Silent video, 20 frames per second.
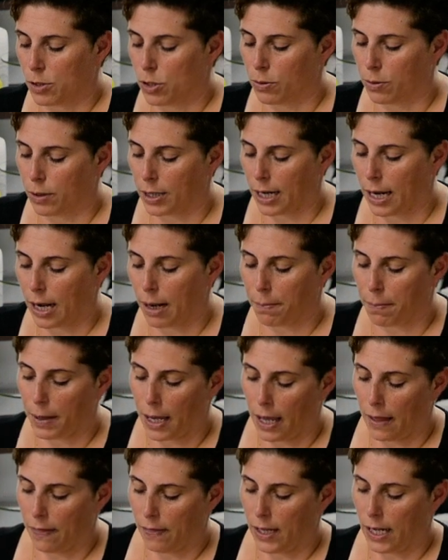do it up,
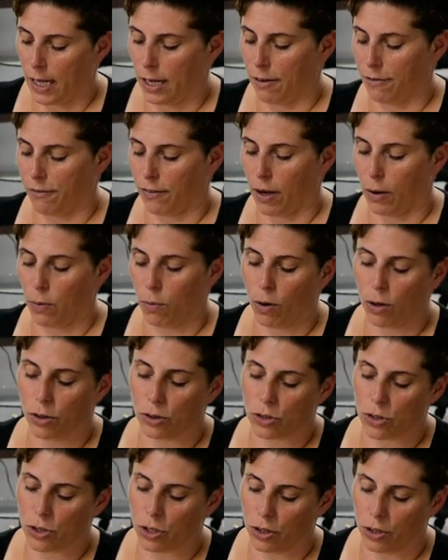and then if I
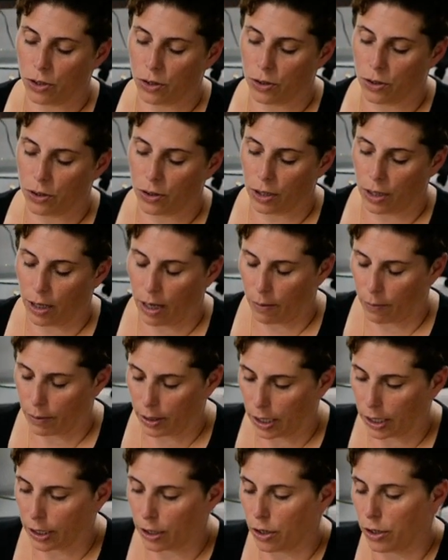want to, when
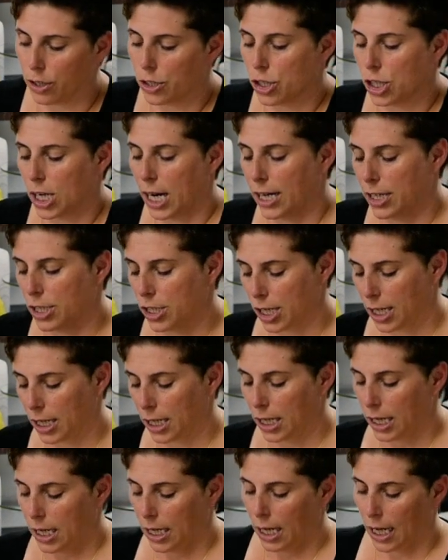I go to change
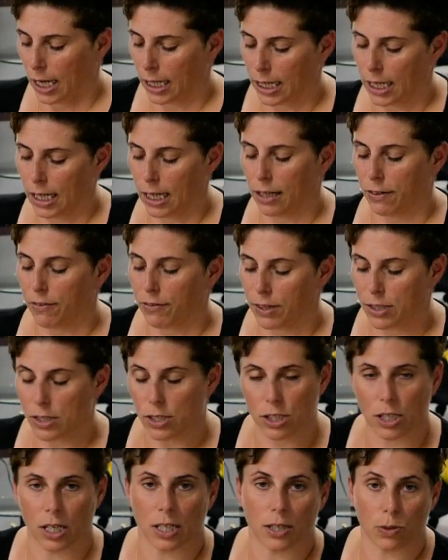it, again, if
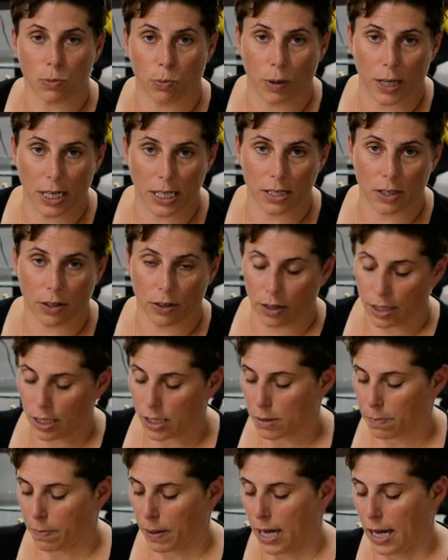there's just weaves on
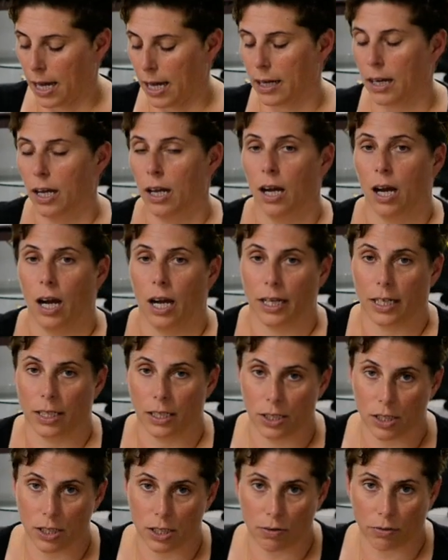this part, I
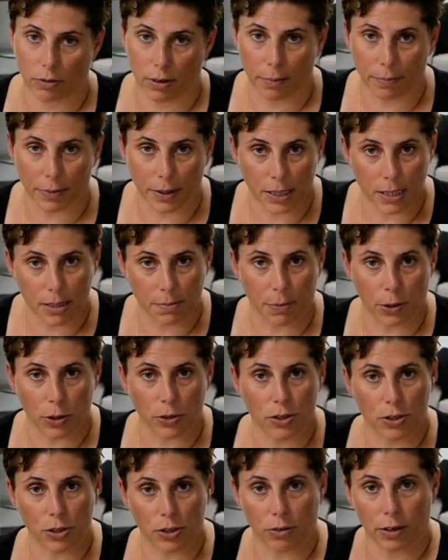can just rip this
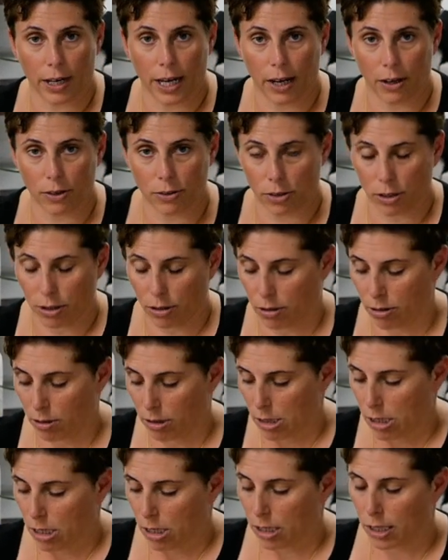booster out,
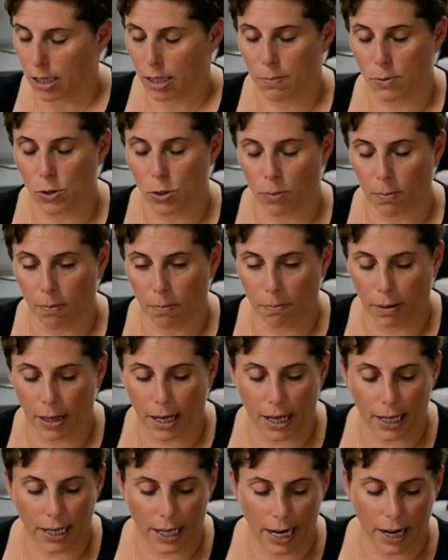the absorbent
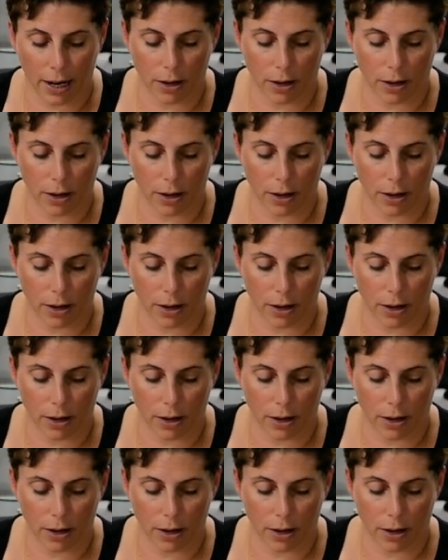part